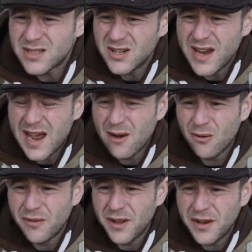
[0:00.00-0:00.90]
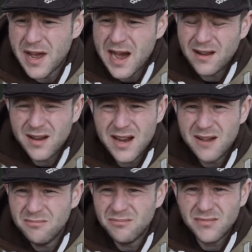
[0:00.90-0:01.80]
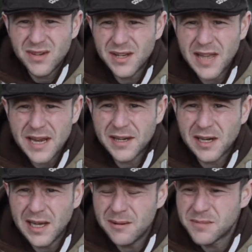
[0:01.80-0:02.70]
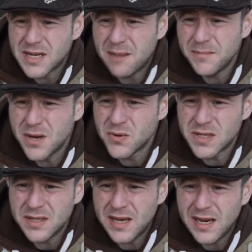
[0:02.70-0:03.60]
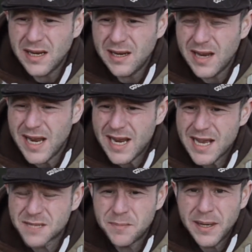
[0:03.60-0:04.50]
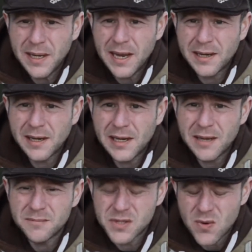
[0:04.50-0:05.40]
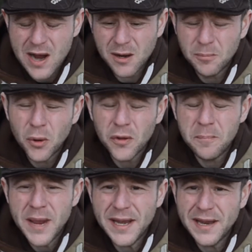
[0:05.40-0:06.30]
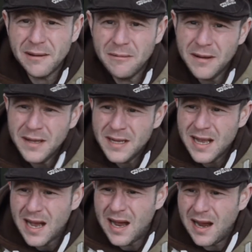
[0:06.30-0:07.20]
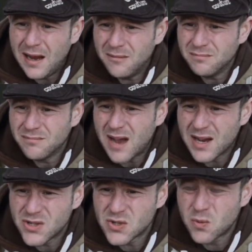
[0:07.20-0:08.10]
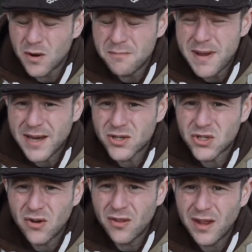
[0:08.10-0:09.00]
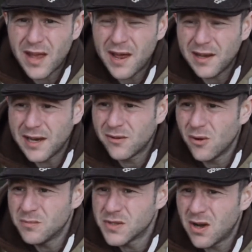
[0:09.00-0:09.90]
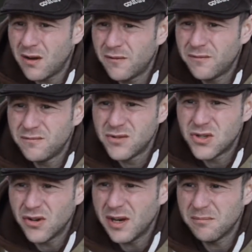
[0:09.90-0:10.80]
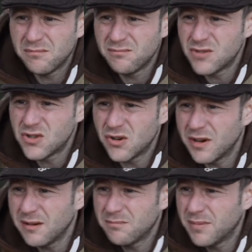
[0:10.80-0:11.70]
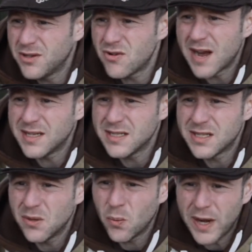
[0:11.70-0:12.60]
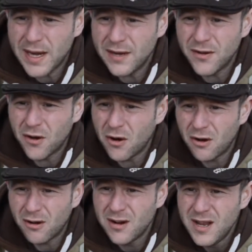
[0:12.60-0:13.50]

So yeah, other than that, lead clips, I'm using the ESP lead clips so I can put the pin in. I just want to make sure that lead comes off should it be dragged into the weed, or